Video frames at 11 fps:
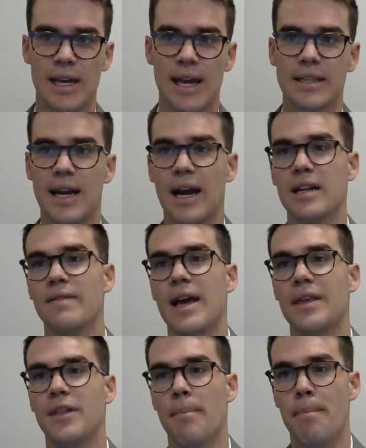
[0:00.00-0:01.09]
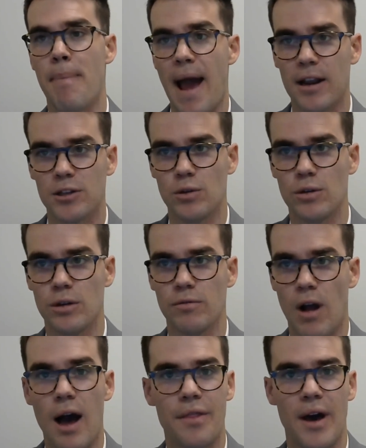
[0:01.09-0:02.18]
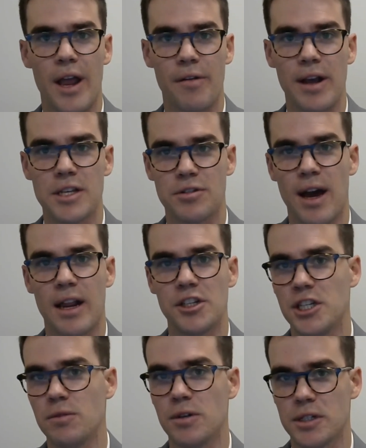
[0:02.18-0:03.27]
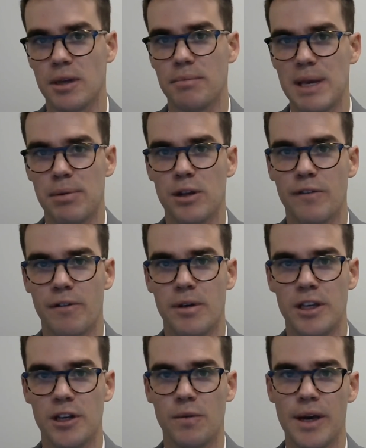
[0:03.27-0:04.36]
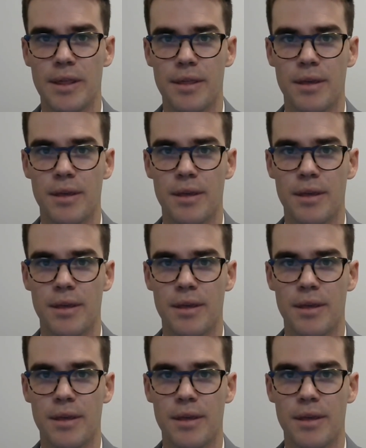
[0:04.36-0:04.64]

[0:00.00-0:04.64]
It's kind of like the backdoor Roth IRA strategy, which some people are familiar with,